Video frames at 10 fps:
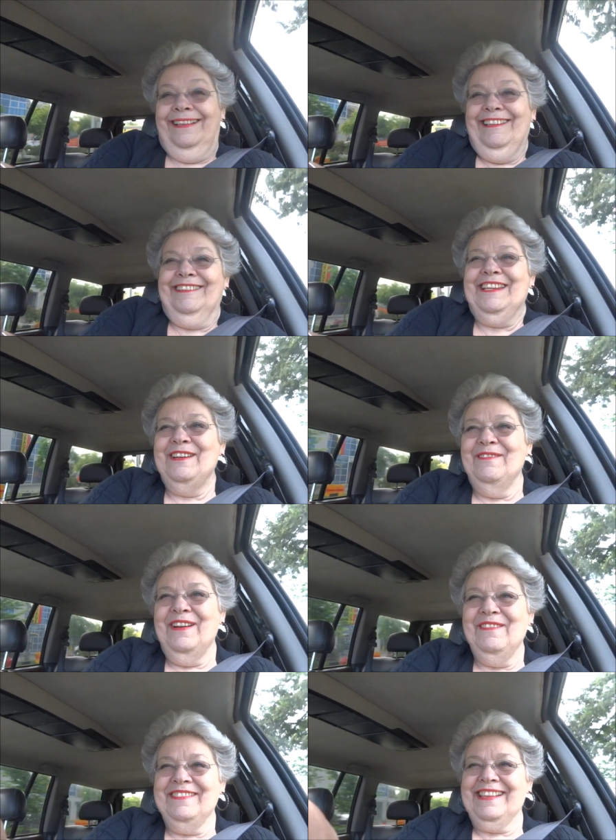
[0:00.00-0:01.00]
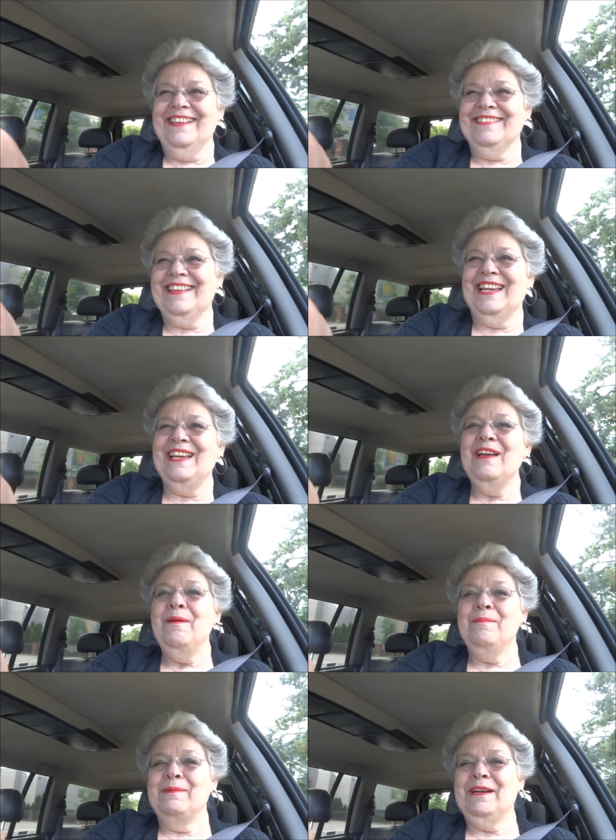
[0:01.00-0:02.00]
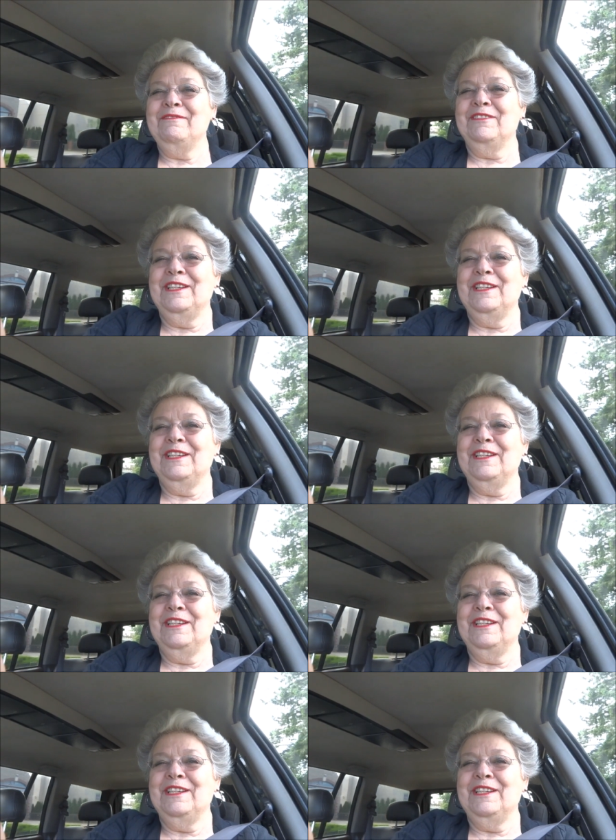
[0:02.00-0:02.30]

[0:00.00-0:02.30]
This is dear Mama Sal saying bye bye